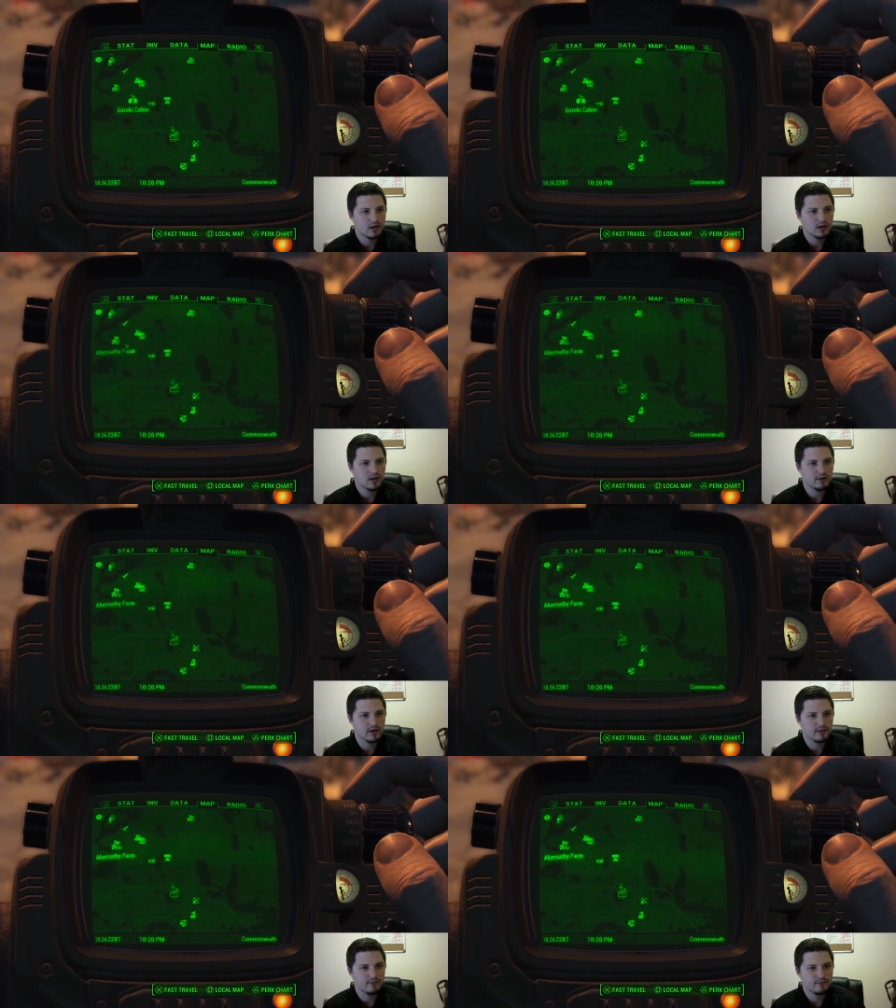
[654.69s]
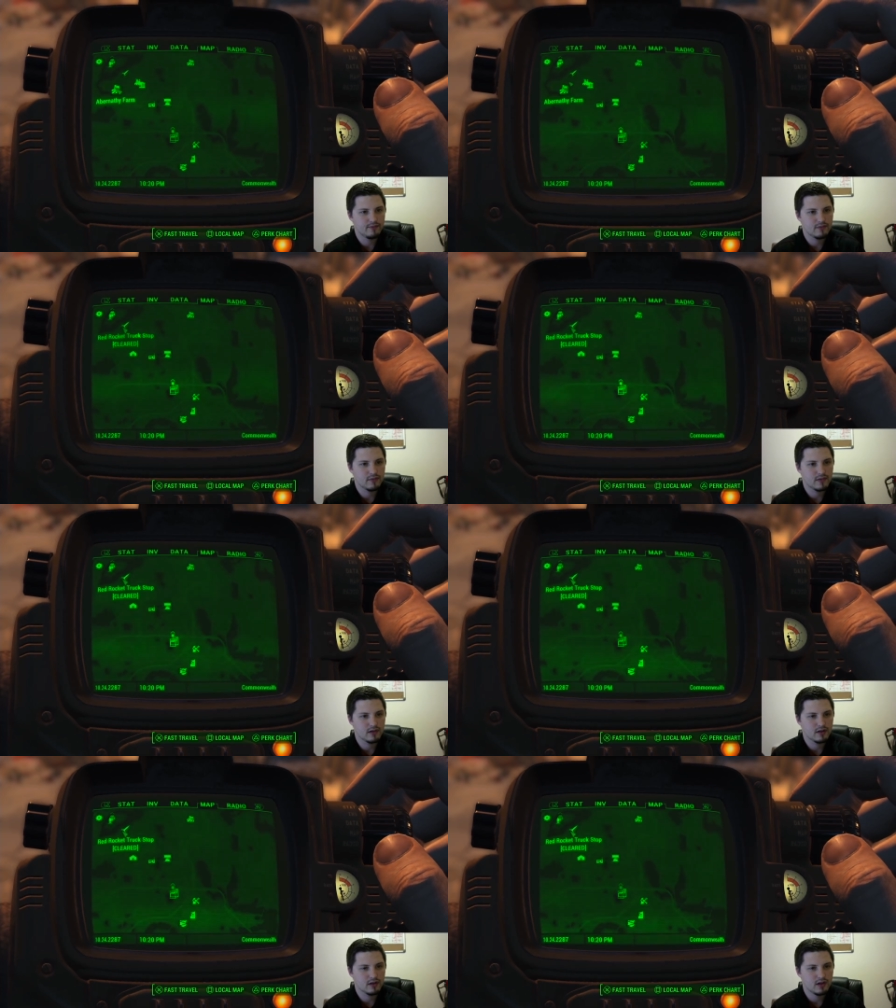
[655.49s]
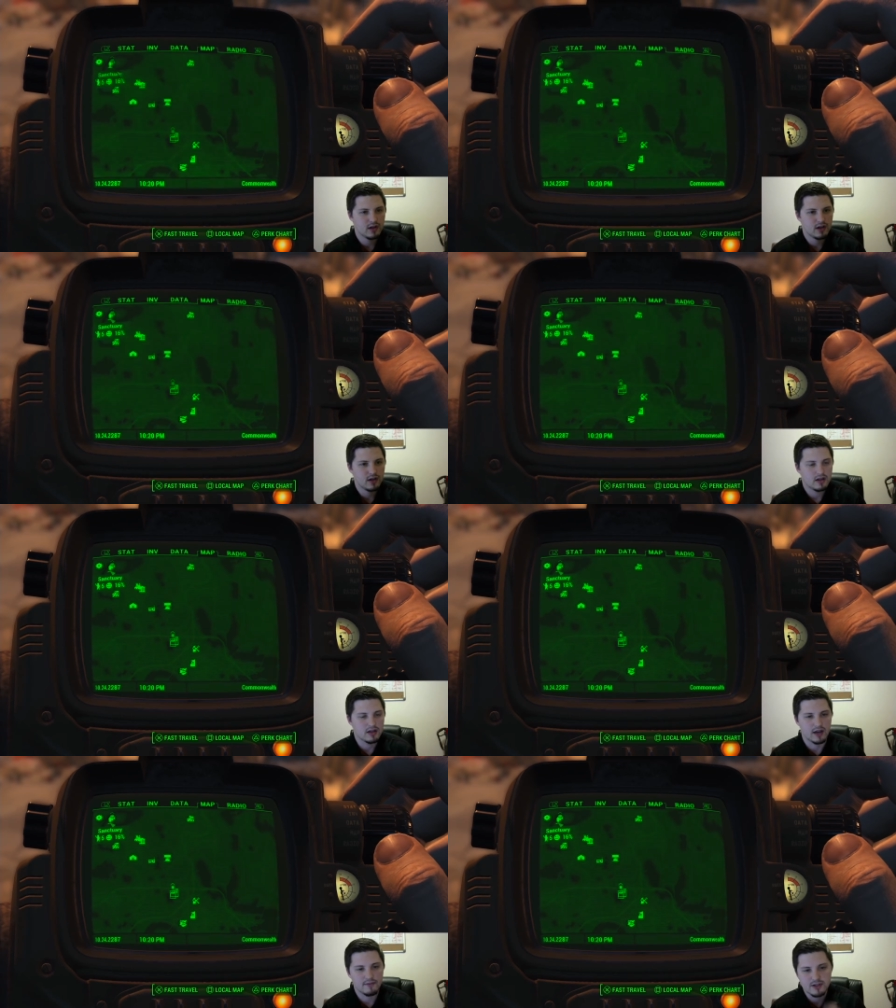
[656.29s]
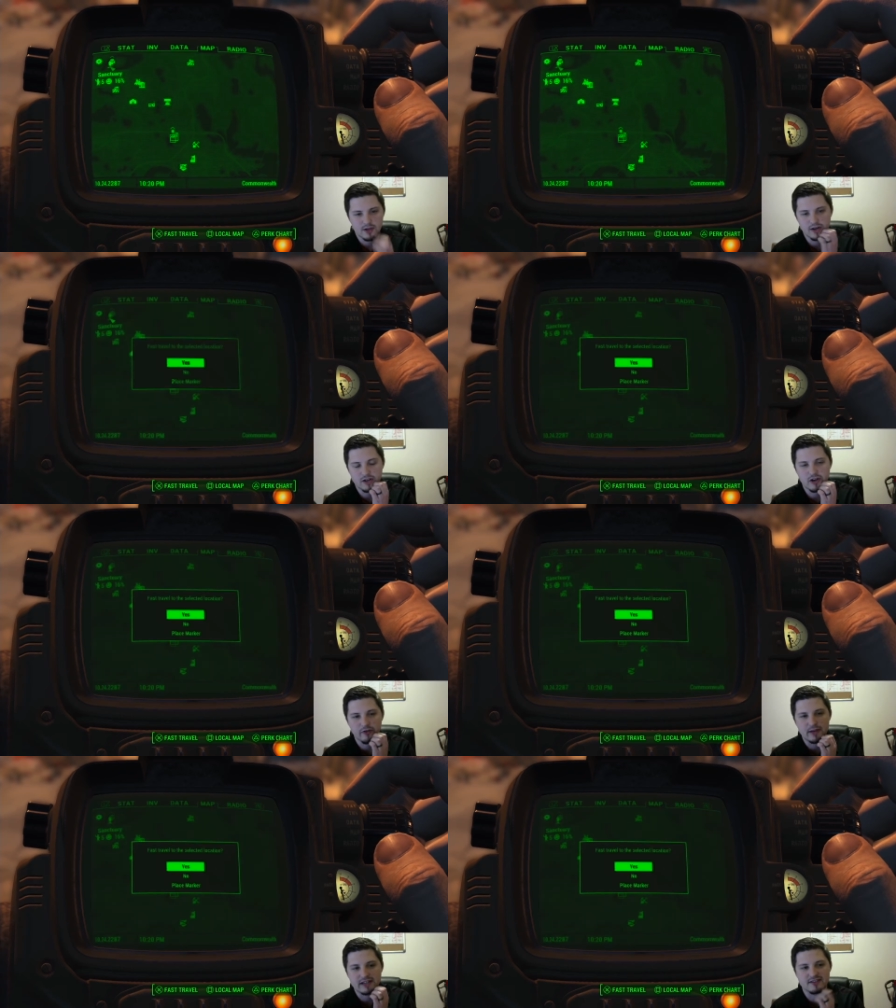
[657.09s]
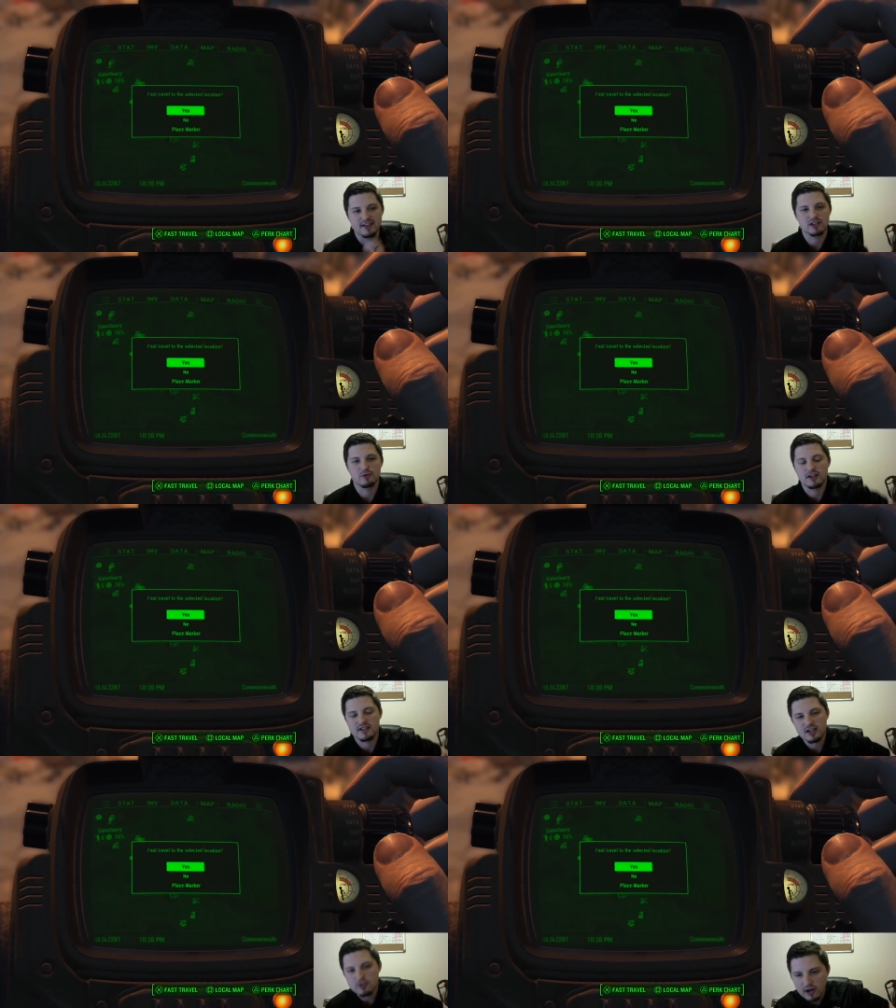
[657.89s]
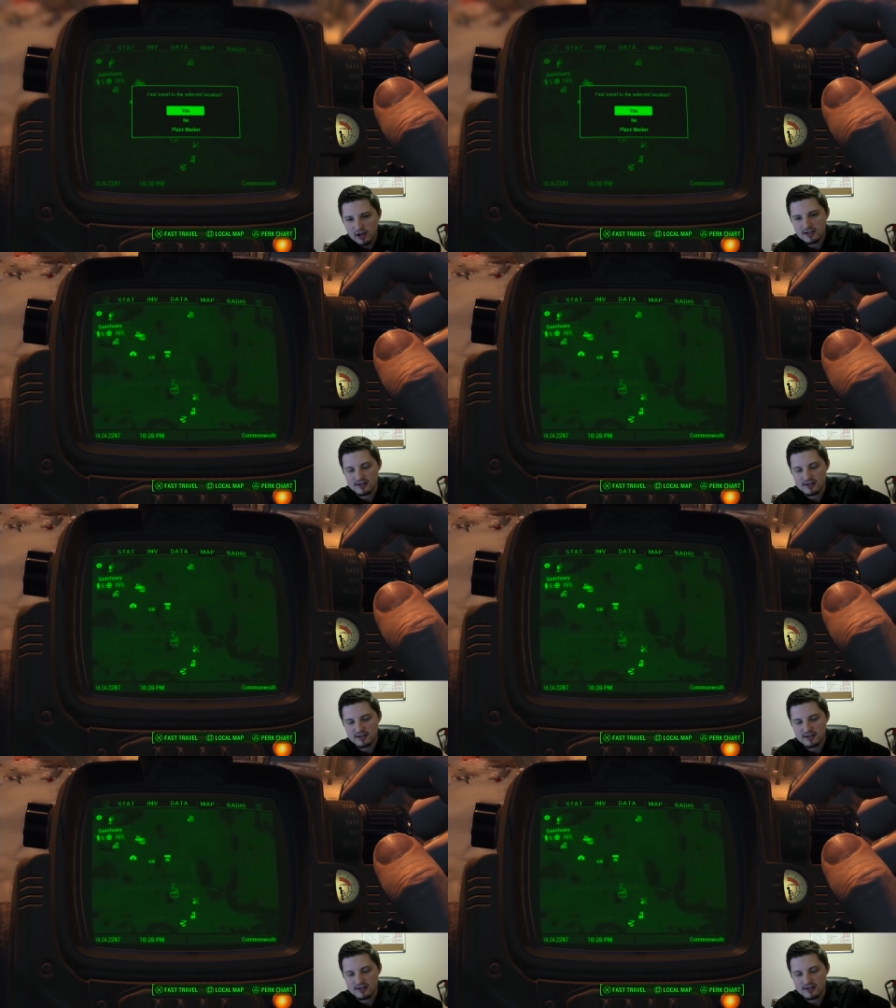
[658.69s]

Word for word: There we go. Yeah. So I'm gonna travel back to Sanctuary. Sanctuary is